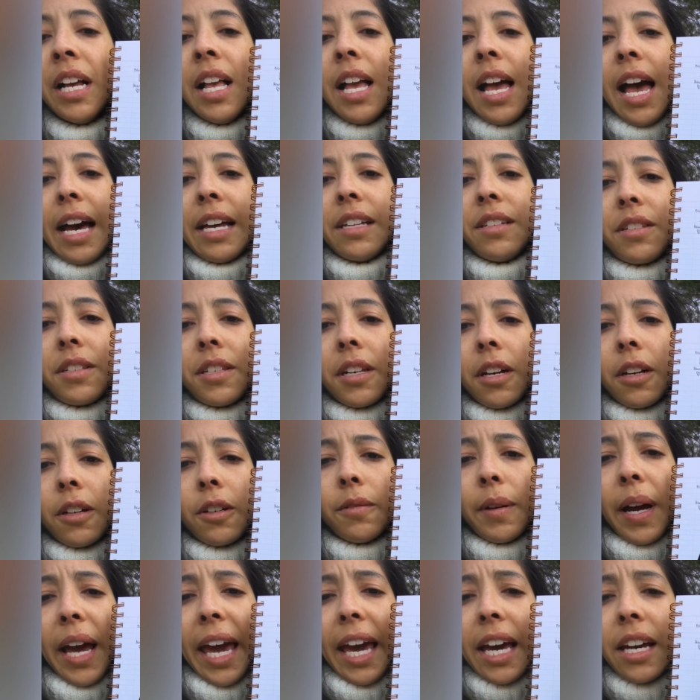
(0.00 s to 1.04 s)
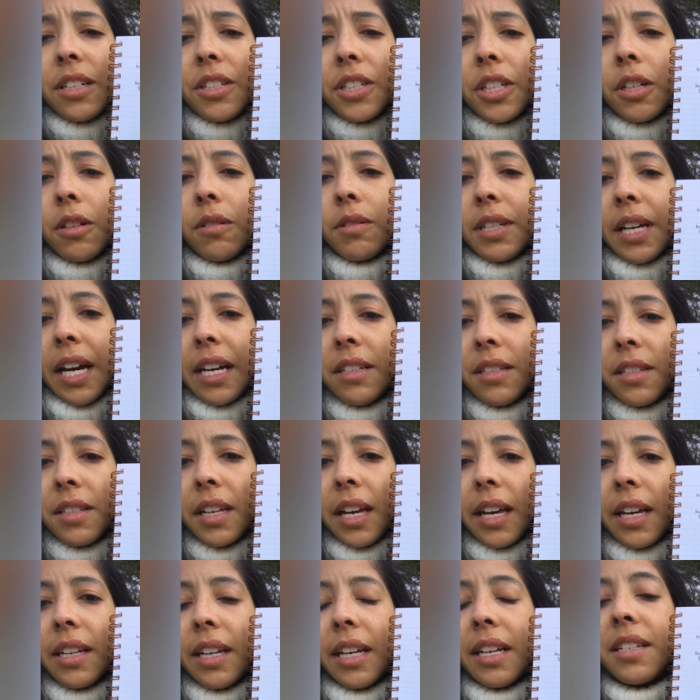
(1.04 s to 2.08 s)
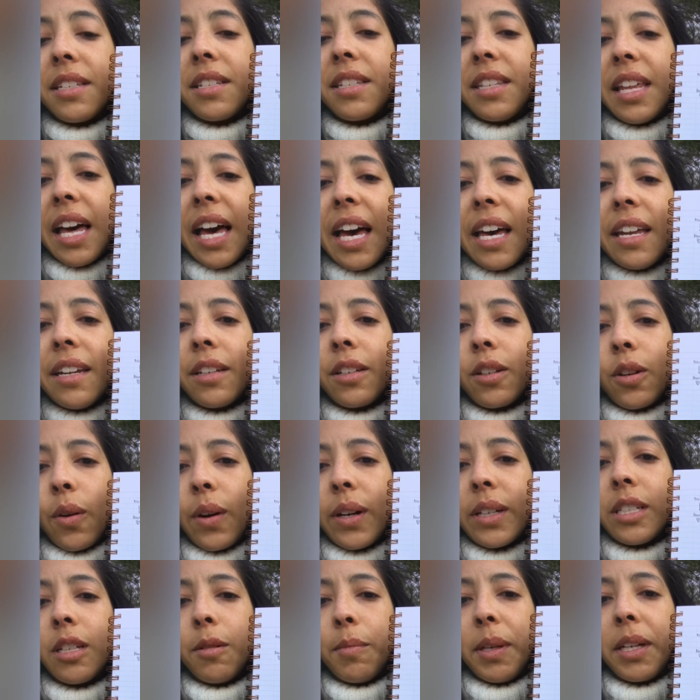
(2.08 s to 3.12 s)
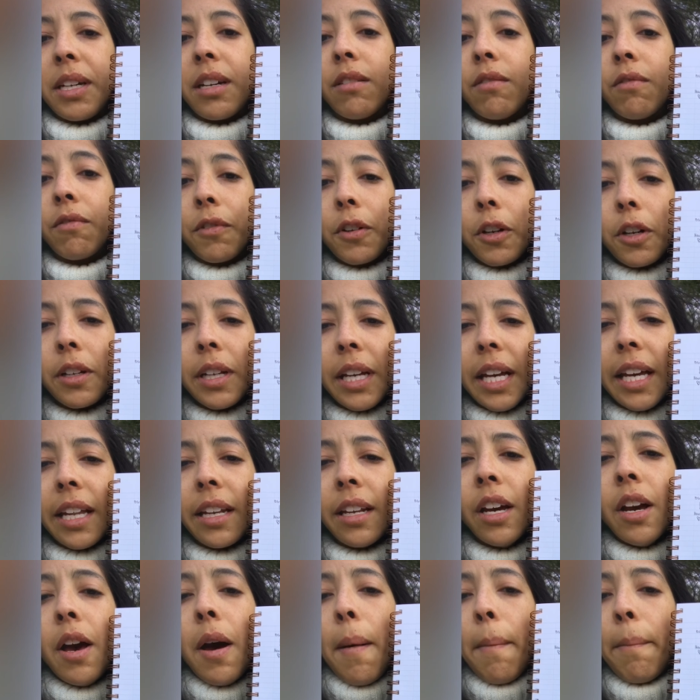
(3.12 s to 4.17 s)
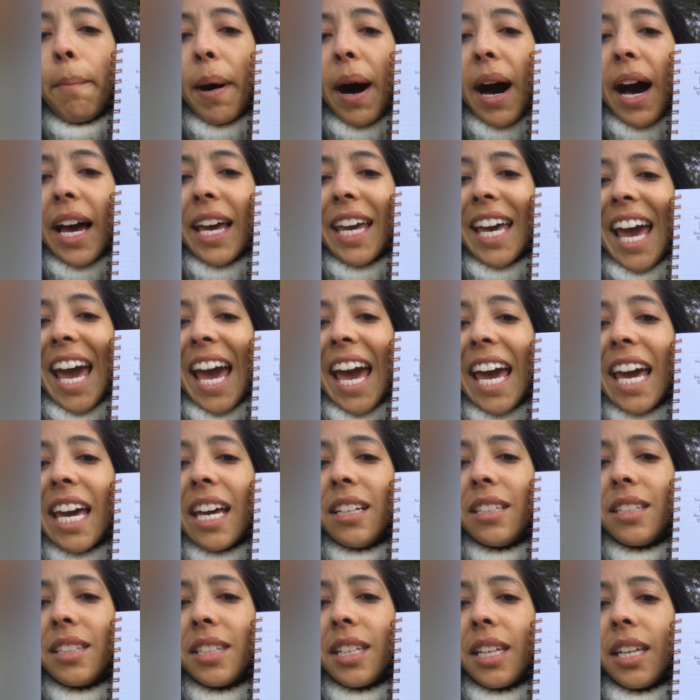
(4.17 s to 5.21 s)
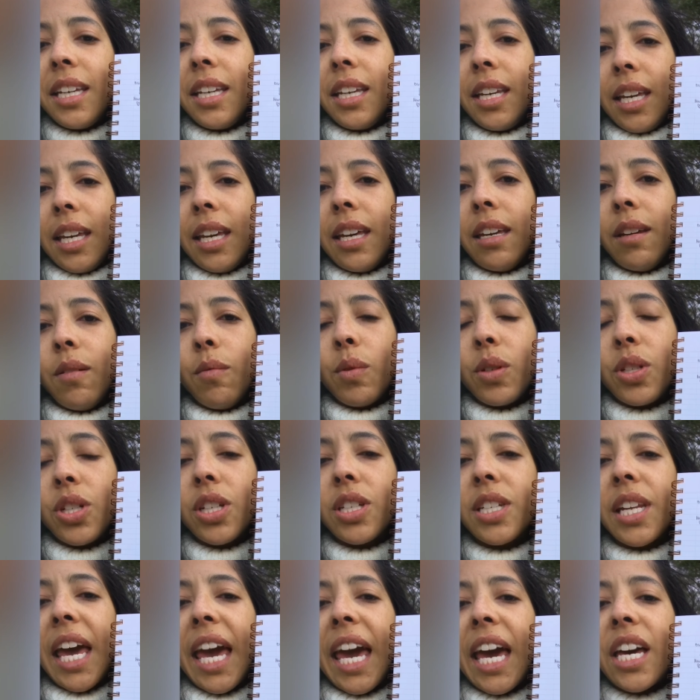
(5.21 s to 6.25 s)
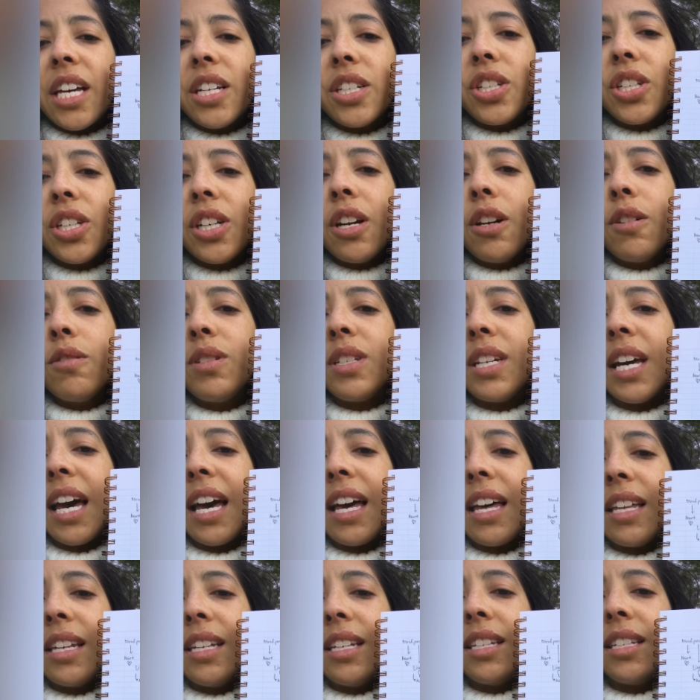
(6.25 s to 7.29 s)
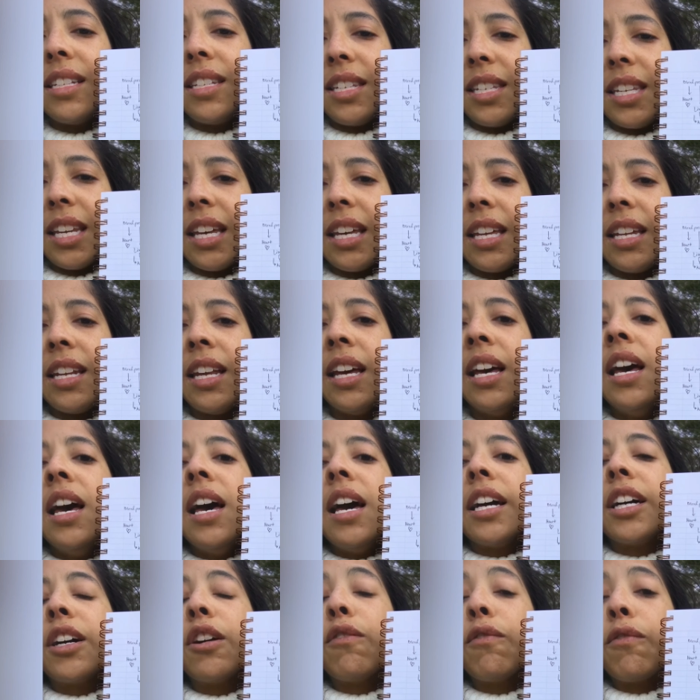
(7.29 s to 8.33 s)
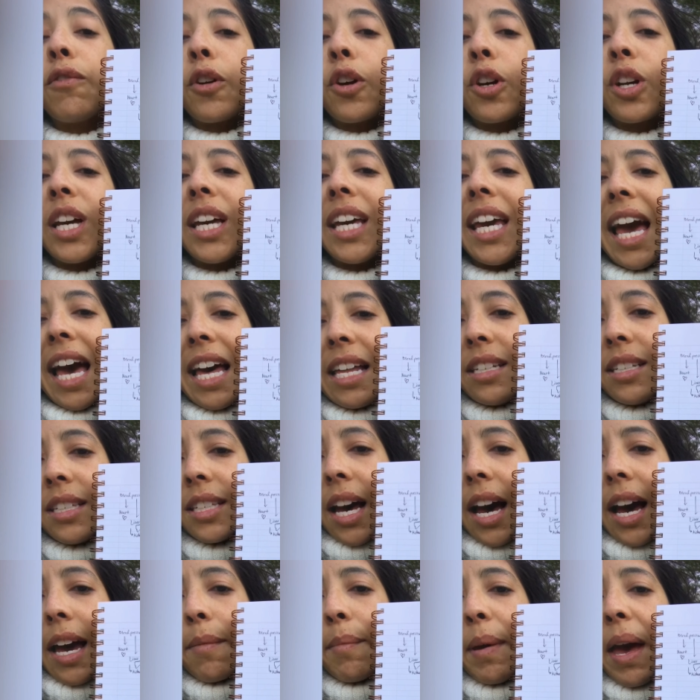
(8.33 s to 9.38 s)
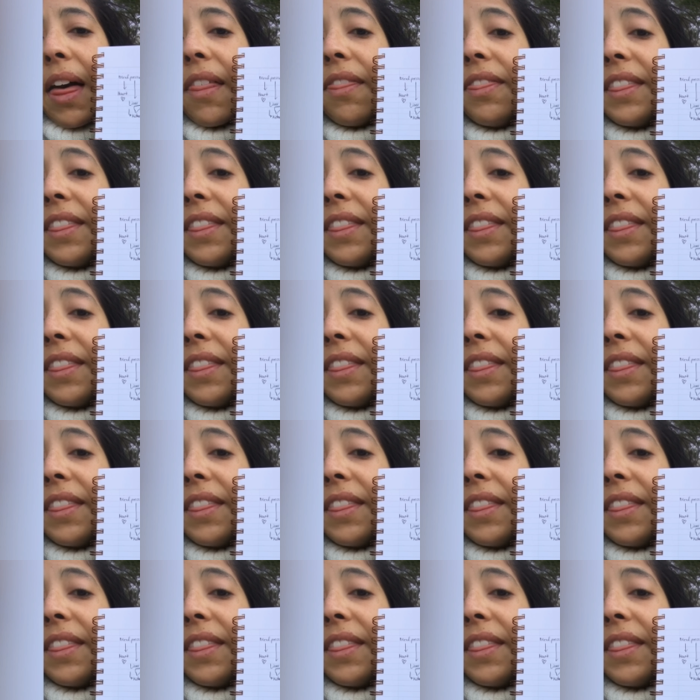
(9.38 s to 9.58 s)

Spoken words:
And so angiotensin is then going to be converted by ACE, which is angiotensin converting enzyme, and